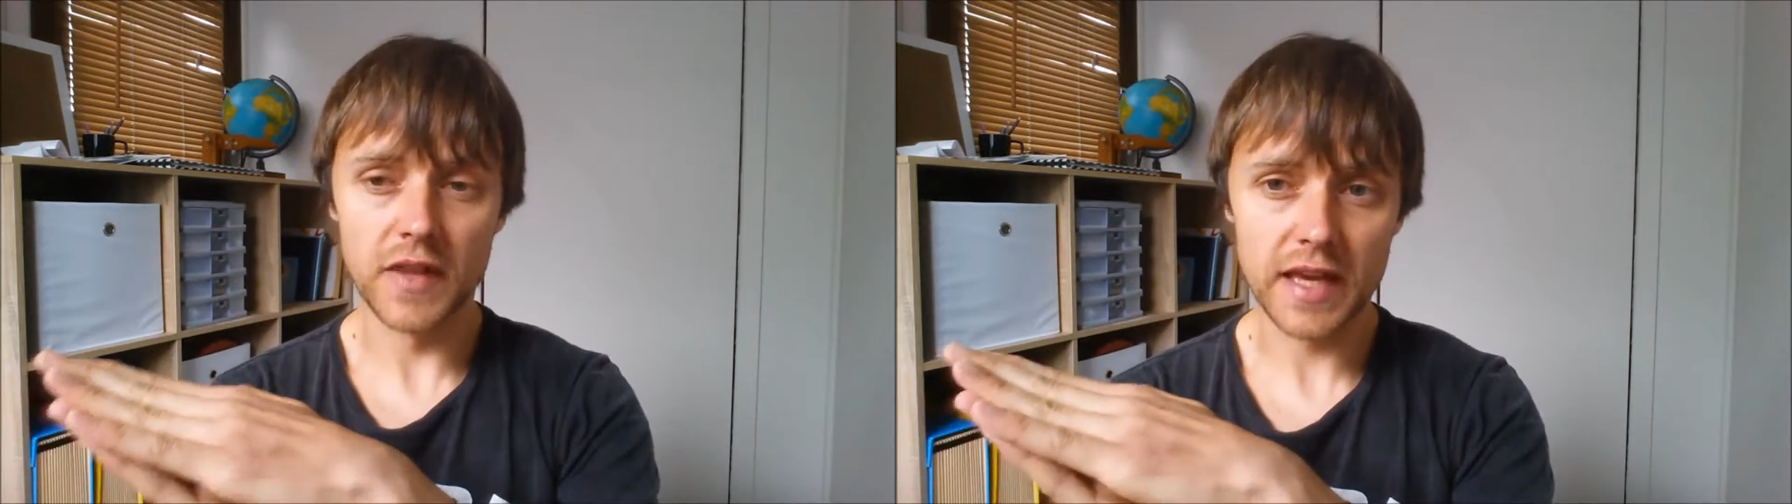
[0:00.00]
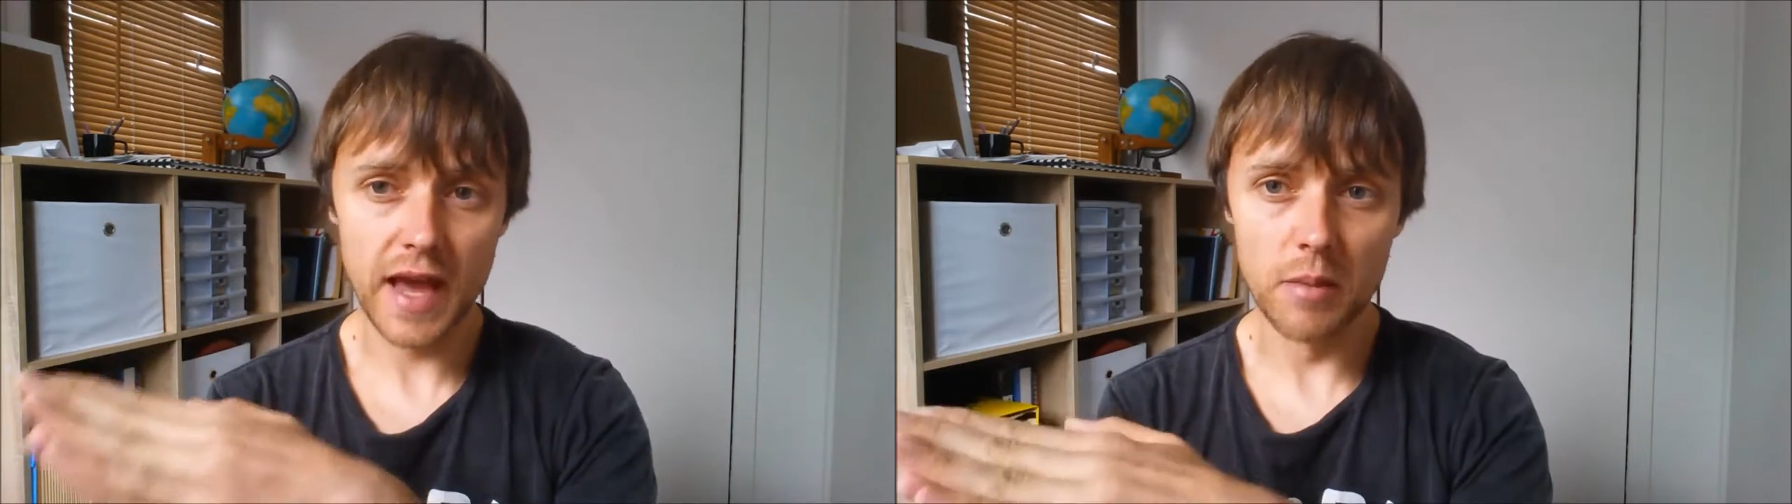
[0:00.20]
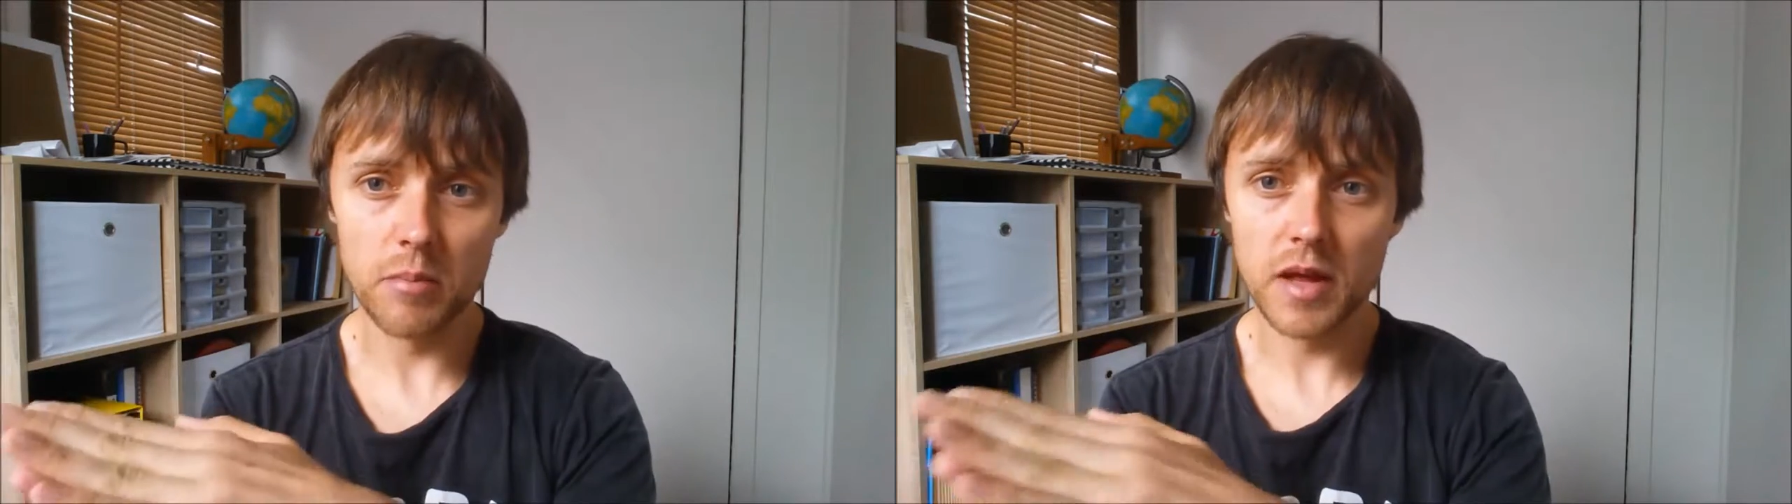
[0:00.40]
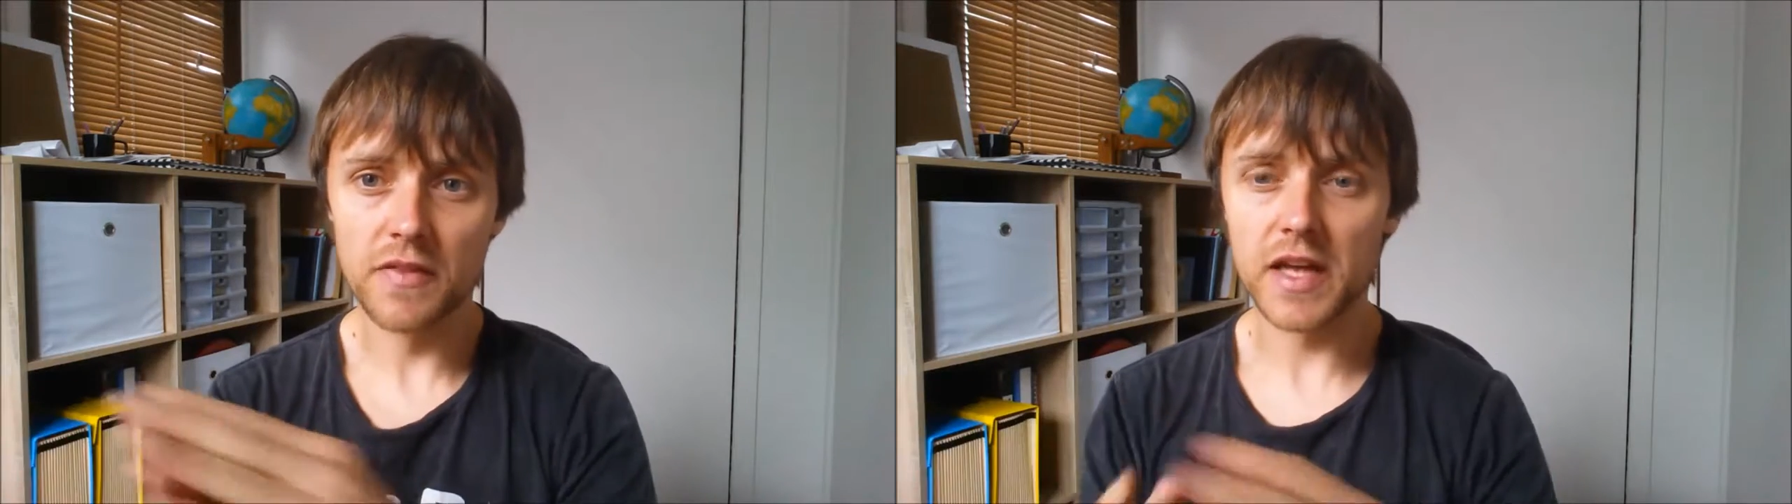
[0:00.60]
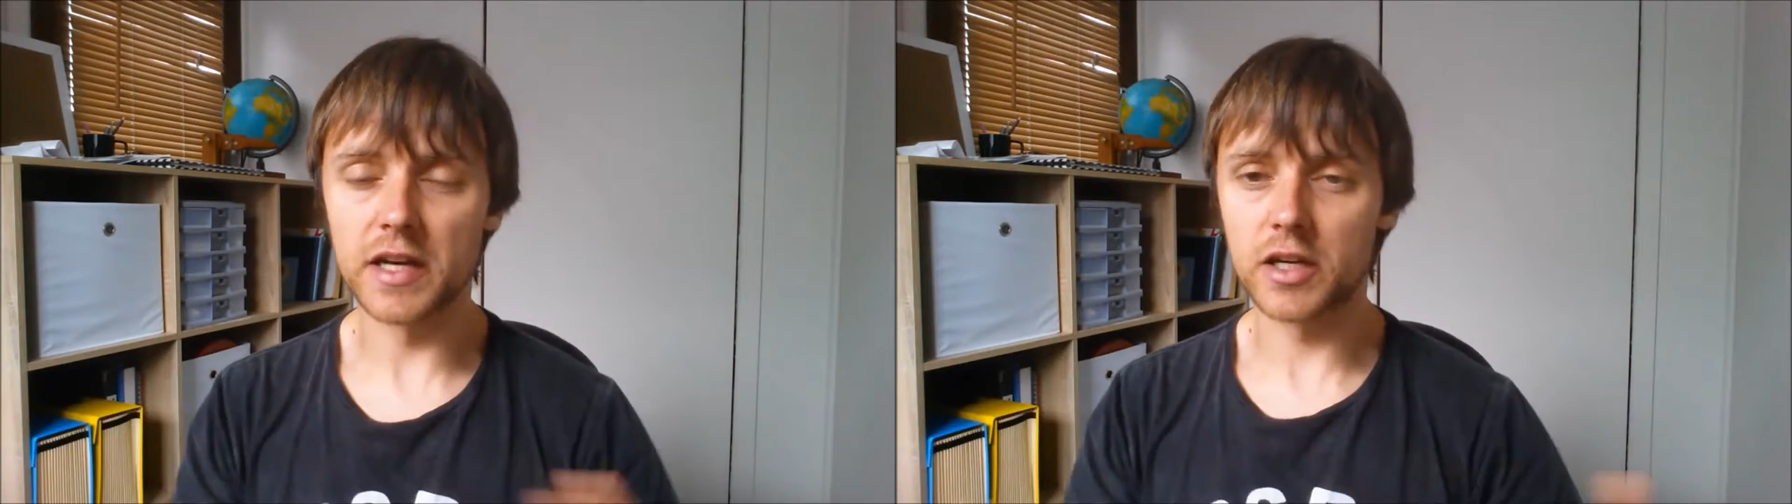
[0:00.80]
the camp
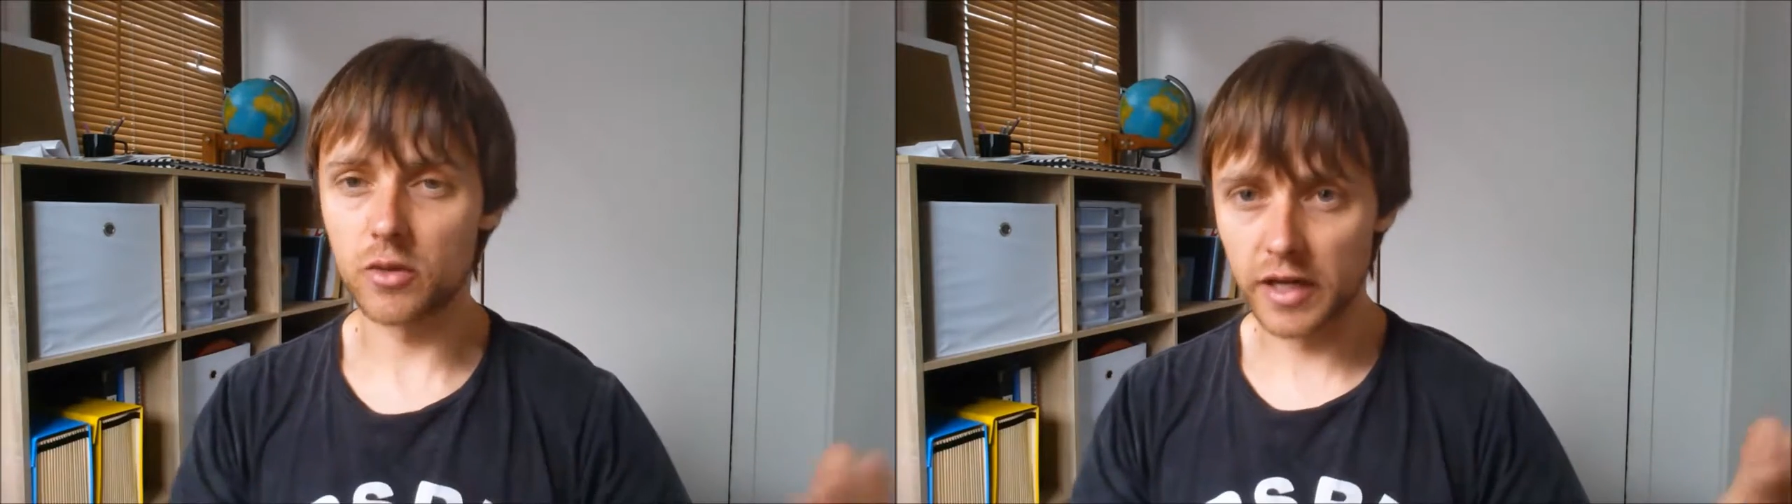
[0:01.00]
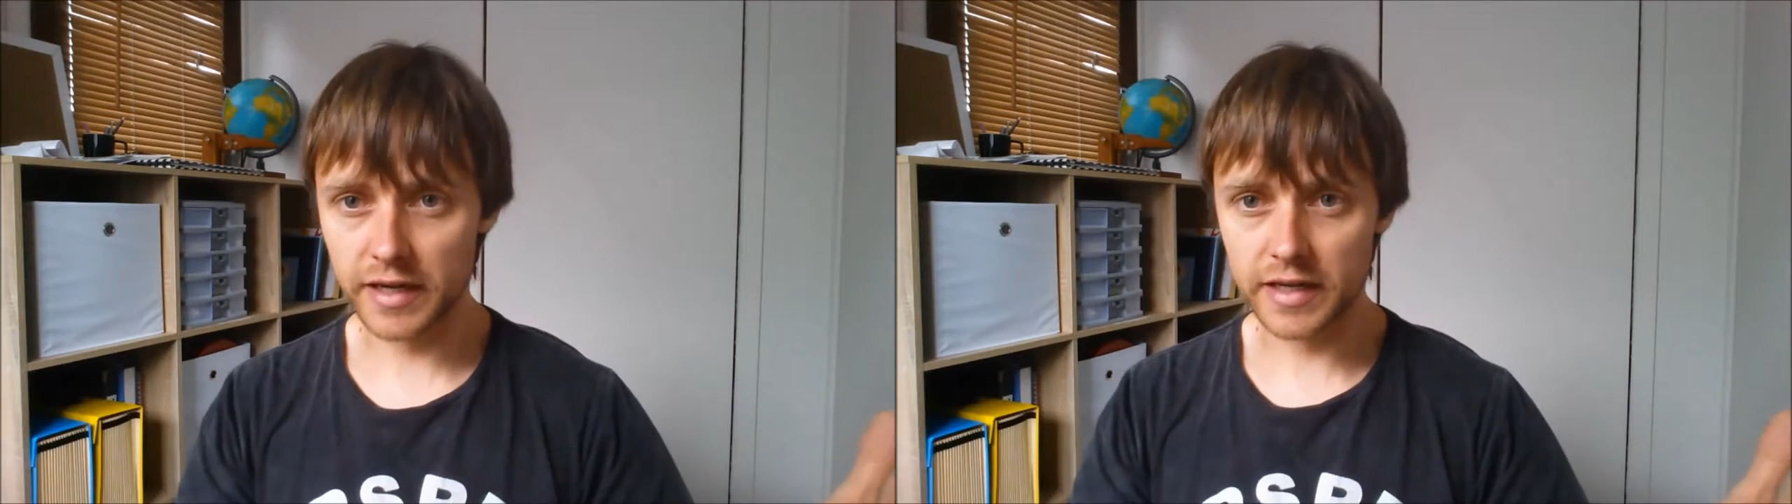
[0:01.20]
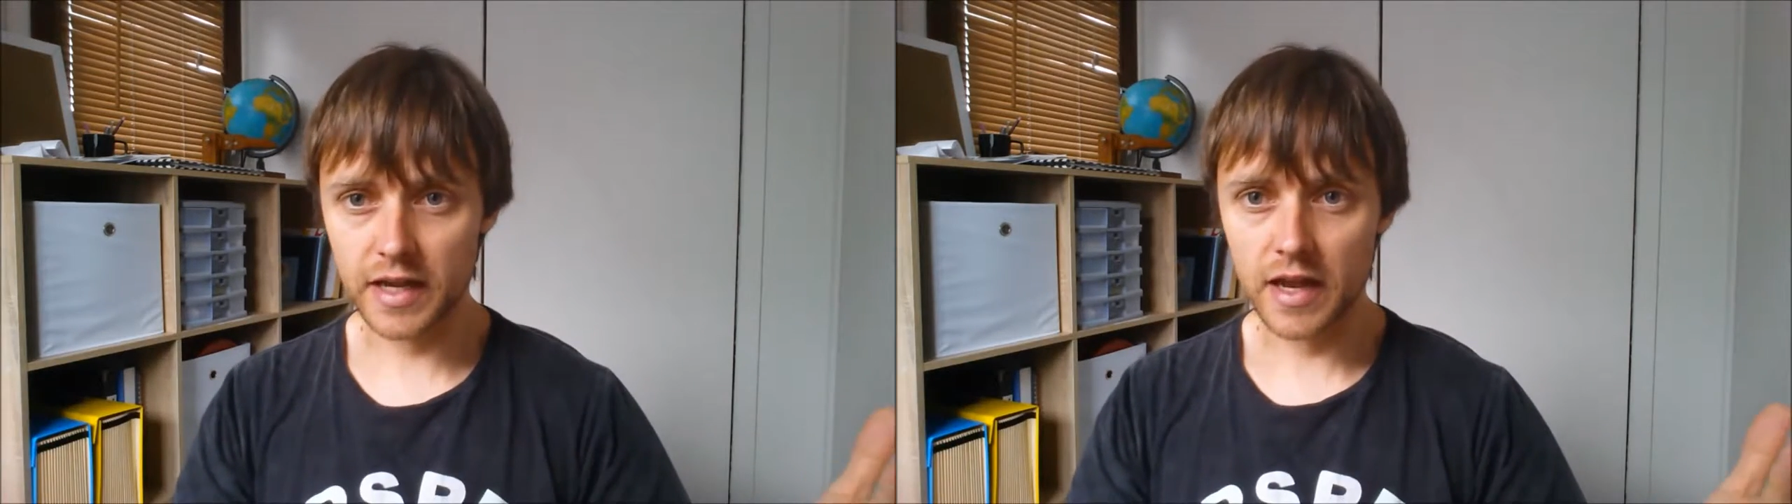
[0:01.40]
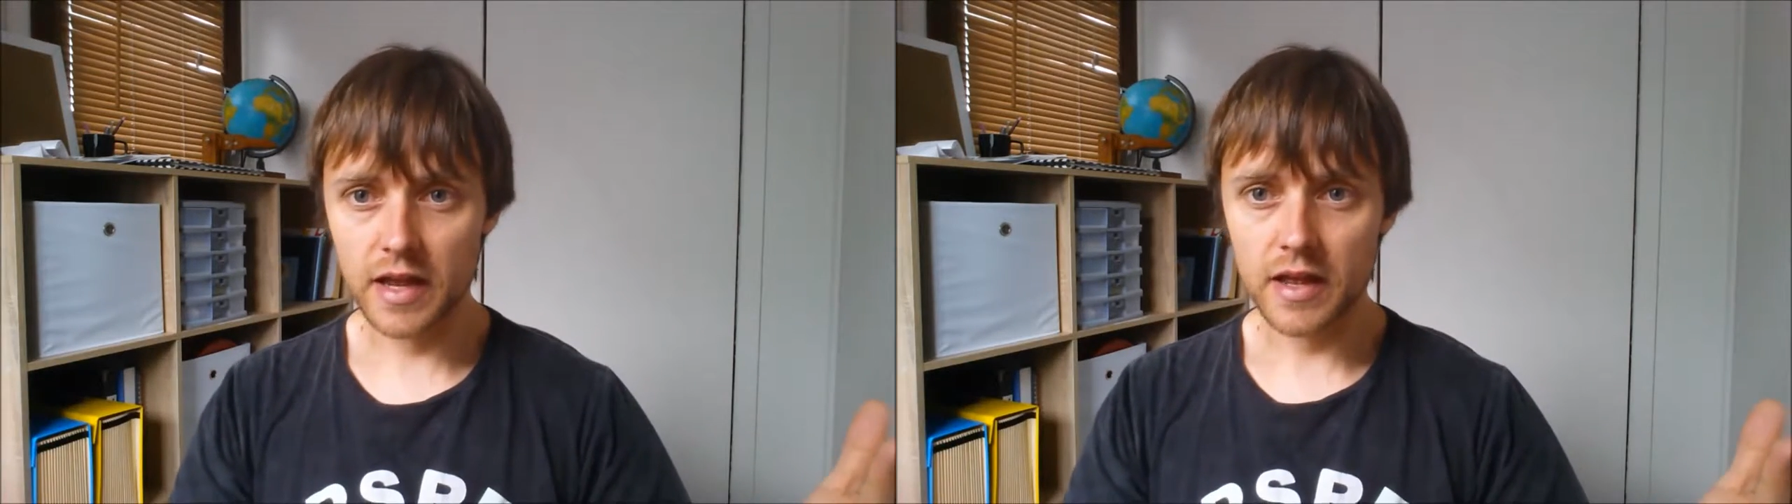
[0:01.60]
that agree